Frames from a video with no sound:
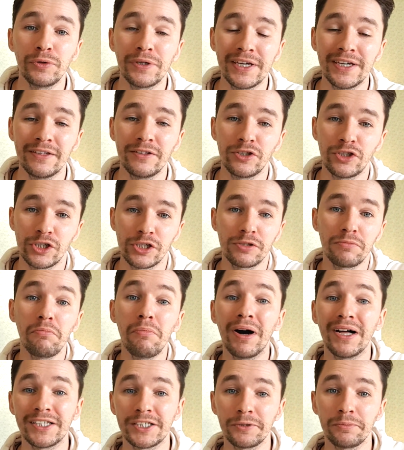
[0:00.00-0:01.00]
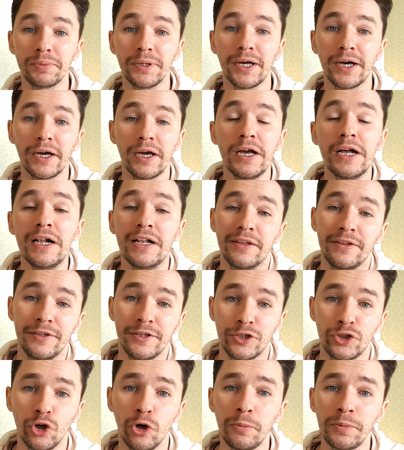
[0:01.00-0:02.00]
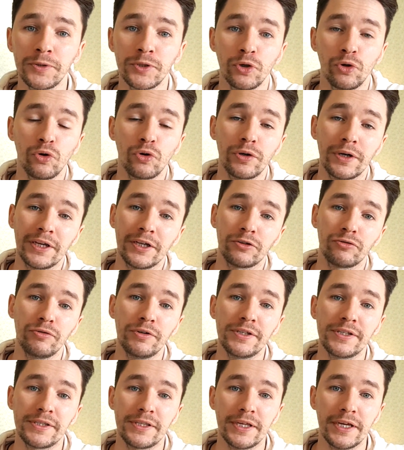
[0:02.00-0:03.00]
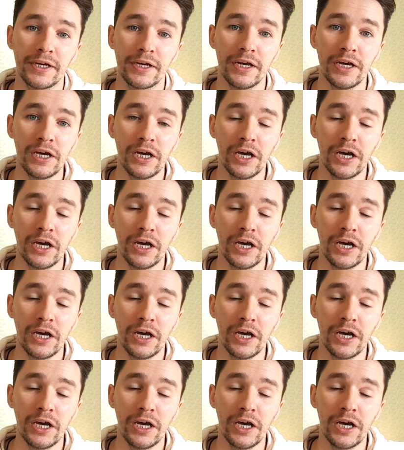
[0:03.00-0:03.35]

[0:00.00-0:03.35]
can just multiply the shops or increase the